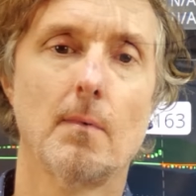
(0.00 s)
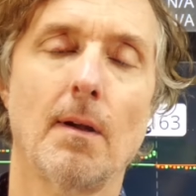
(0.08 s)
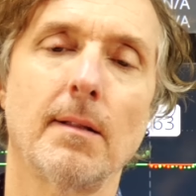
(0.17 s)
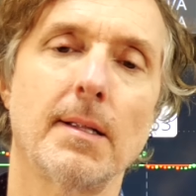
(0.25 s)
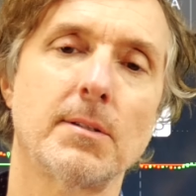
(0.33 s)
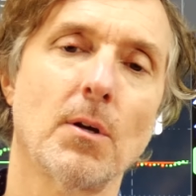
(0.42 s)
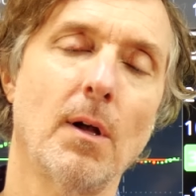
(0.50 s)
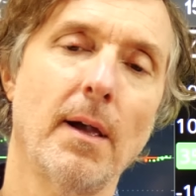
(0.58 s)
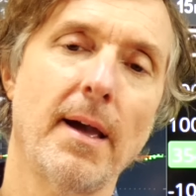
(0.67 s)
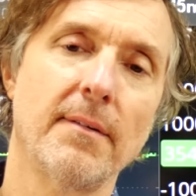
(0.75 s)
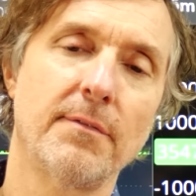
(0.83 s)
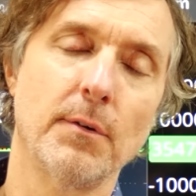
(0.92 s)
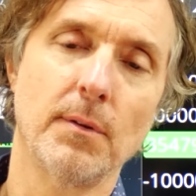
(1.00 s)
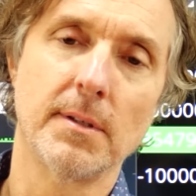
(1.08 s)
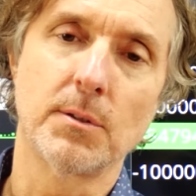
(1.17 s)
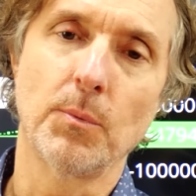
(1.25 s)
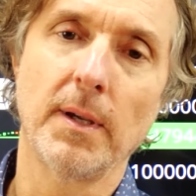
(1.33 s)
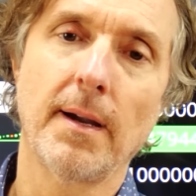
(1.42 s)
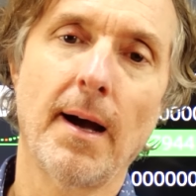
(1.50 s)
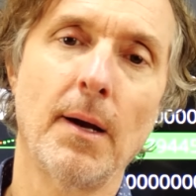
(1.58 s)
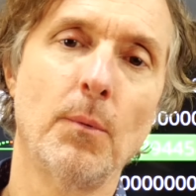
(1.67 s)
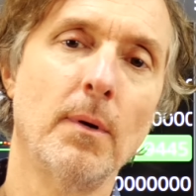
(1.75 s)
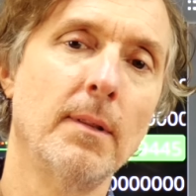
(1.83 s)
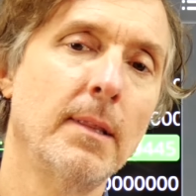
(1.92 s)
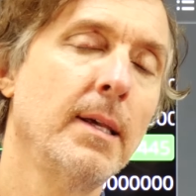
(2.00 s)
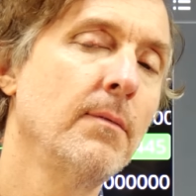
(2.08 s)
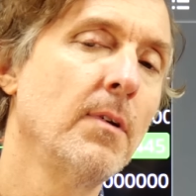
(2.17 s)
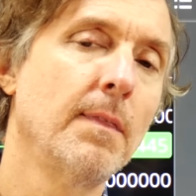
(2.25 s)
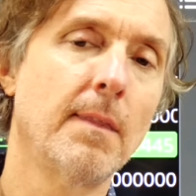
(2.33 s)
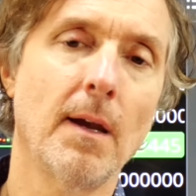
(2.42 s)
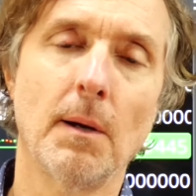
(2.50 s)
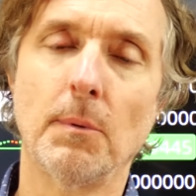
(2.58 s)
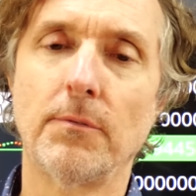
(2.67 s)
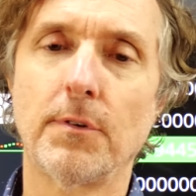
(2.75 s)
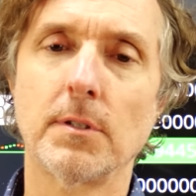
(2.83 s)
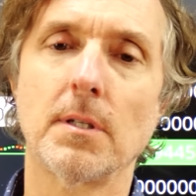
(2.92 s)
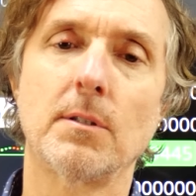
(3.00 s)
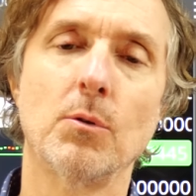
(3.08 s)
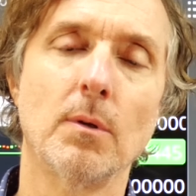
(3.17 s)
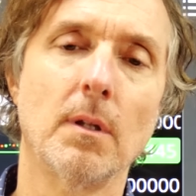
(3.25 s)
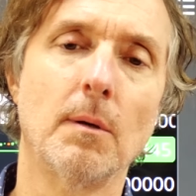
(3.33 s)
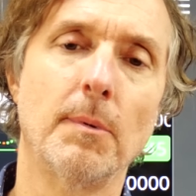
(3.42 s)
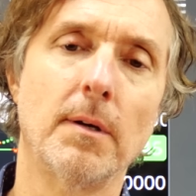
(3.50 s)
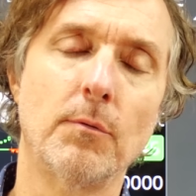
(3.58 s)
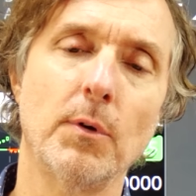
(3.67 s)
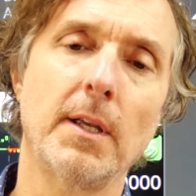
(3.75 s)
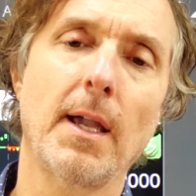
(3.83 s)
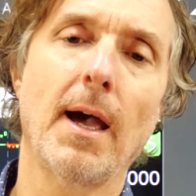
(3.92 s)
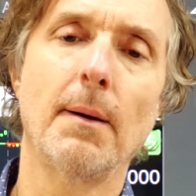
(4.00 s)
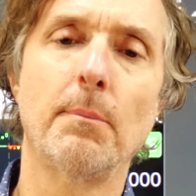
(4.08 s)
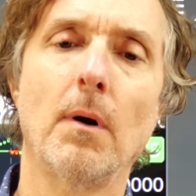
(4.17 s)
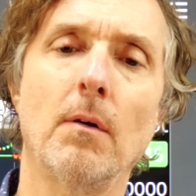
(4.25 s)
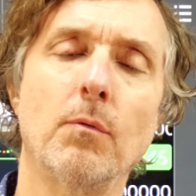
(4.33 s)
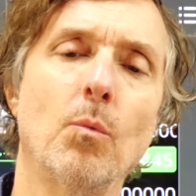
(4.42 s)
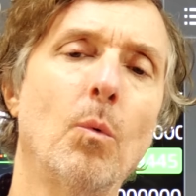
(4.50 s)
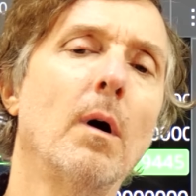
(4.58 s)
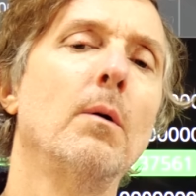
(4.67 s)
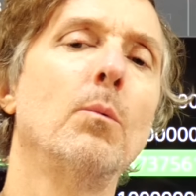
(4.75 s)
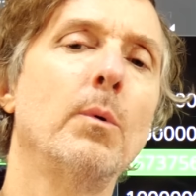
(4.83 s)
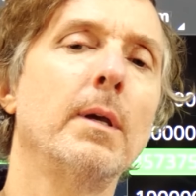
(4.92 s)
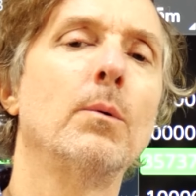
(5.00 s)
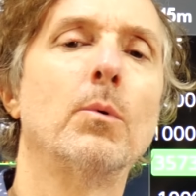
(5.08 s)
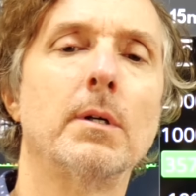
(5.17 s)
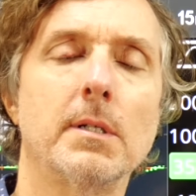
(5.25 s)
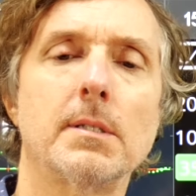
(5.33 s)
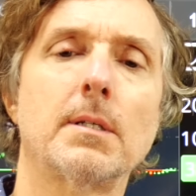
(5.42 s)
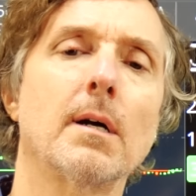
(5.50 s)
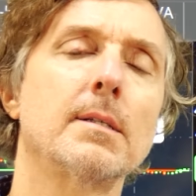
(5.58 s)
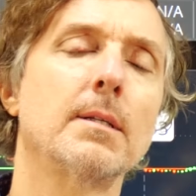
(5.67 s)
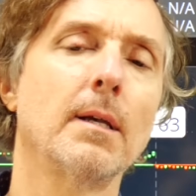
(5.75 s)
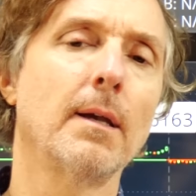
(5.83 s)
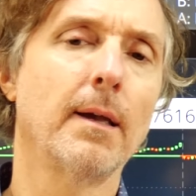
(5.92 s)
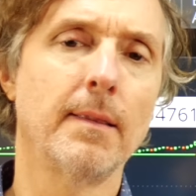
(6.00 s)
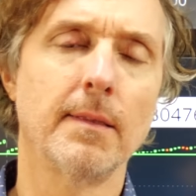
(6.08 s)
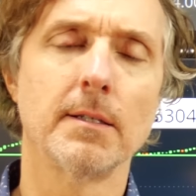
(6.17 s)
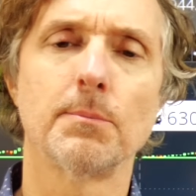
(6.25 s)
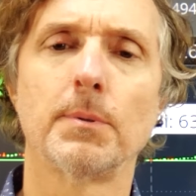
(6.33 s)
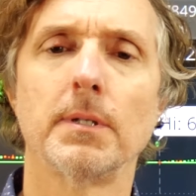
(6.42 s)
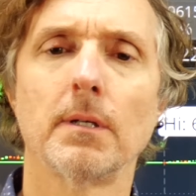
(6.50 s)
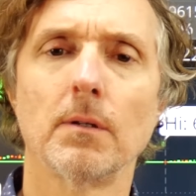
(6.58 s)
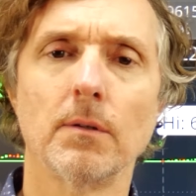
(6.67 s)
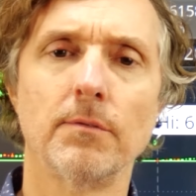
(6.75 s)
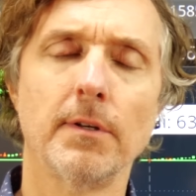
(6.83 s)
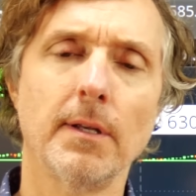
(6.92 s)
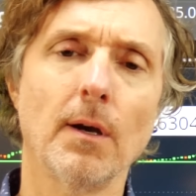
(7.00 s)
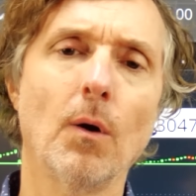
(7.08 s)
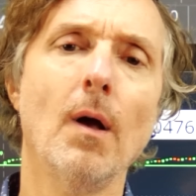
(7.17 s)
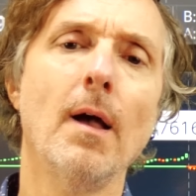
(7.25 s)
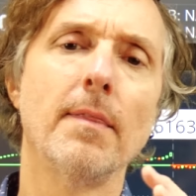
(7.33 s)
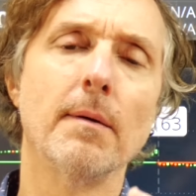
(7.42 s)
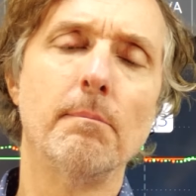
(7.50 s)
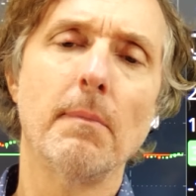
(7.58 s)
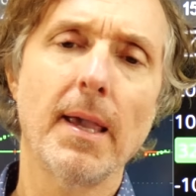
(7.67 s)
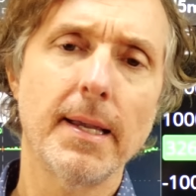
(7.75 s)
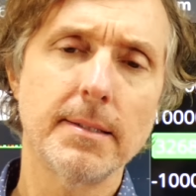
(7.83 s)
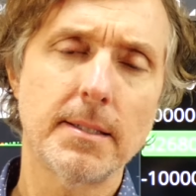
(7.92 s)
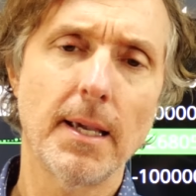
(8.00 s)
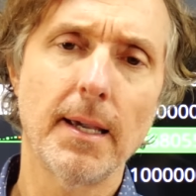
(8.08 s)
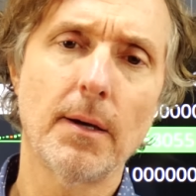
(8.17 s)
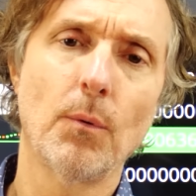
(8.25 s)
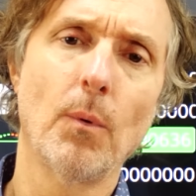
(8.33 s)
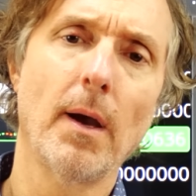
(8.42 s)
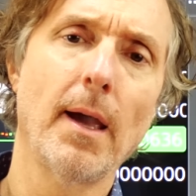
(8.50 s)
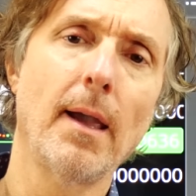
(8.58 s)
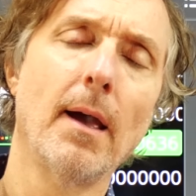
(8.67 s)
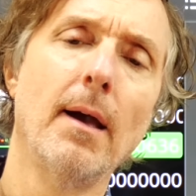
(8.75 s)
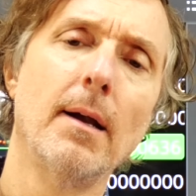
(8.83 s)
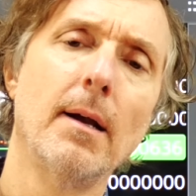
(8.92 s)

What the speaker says: And that's all I have for you this week. I will leave it there. But first, let's do a little bit of recap of what we were discussing in this particular video. The main takeaway